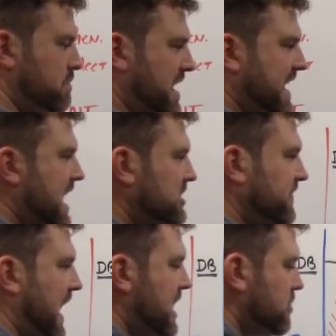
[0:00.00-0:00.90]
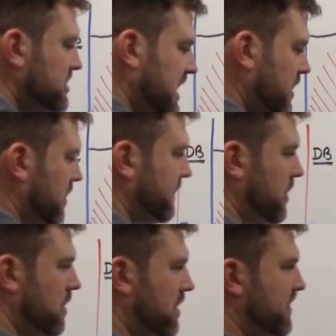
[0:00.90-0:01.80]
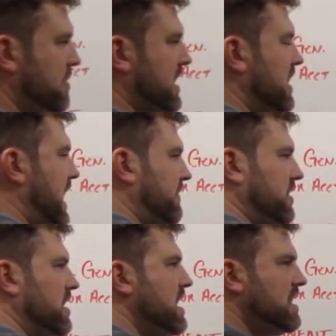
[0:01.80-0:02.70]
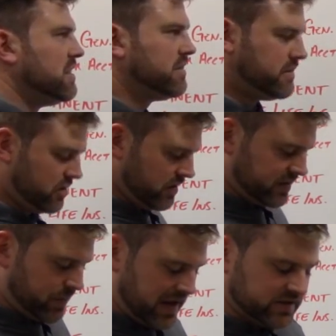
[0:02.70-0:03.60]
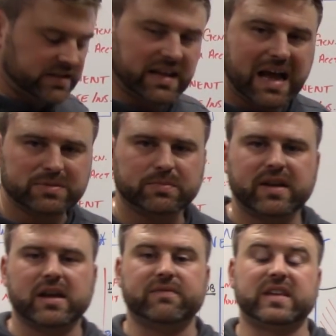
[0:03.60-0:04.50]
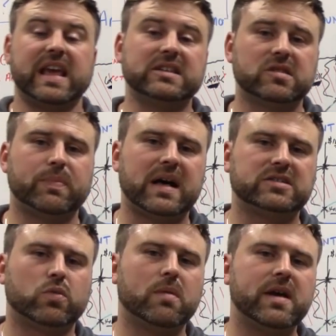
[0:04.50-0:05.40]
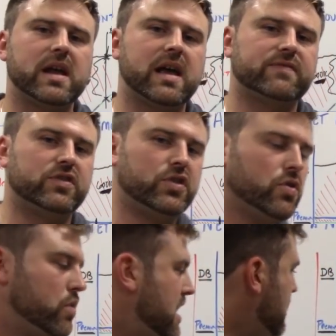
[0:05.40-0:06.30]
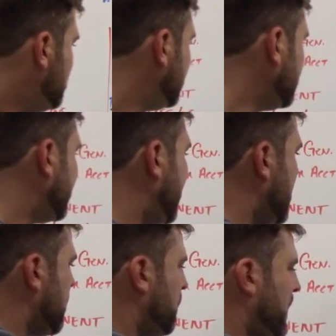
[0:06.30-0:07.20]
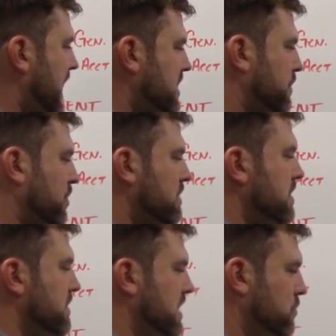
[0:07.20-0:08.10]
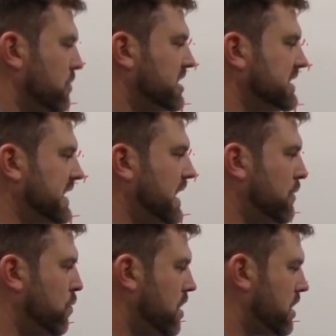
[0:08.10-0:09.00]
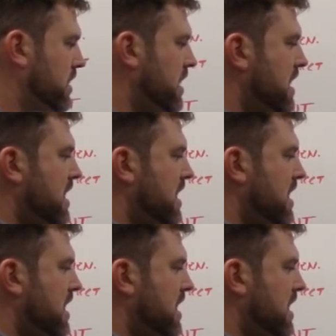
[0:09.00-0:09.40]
My cash value is then going to fall off. Am I going to have to, let the policy lapse? Am I going to have to cancel the policy? What am I going to have to do because I can't pay the premium anymore because I can't work?